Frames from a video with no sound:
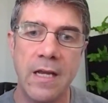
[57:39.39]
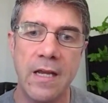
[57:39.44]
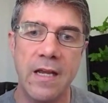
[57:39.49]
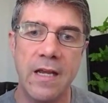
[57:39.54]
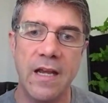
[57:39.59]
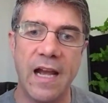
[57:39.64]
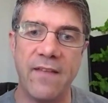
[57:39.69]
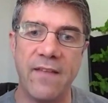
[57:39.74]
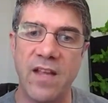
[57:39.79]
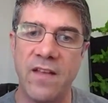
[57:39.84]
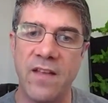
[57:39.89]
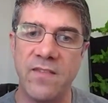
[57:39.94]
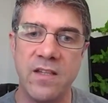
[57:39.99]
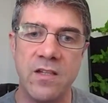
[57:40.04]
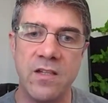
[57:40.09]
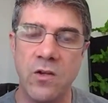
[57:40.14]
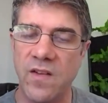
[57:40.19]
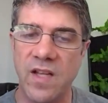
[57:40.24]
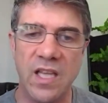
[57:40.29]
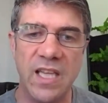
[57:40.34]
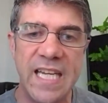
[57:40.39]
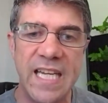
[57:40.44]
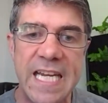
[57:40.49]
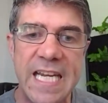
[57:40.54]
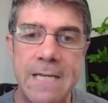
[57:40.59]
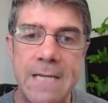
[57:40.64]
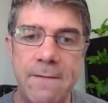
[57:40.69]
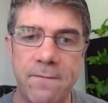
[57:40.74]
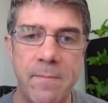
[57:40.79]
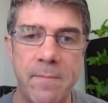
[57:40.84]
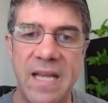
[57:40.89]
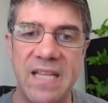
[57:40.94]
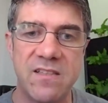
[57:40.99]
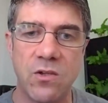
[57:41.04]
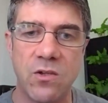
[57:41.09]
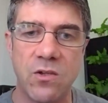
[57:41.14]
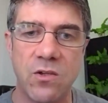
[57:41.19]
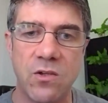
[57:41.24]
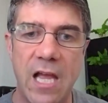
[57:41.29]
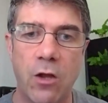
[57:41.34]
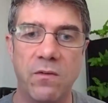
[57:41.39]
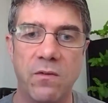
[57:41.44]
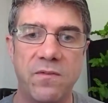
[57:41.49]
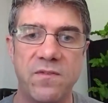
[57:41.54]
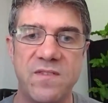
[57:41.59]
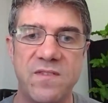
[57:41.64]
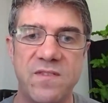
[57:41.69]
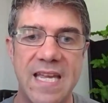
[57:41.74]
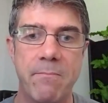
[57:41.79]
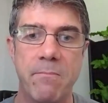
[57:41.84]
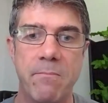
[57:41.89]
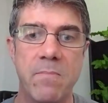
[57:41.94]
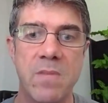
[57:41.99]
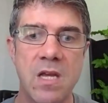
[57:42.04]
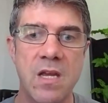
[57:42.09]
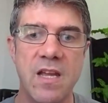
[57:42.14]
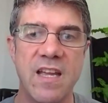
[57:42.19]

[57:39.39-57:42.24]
and, and you know, the lead for mental health, Tim,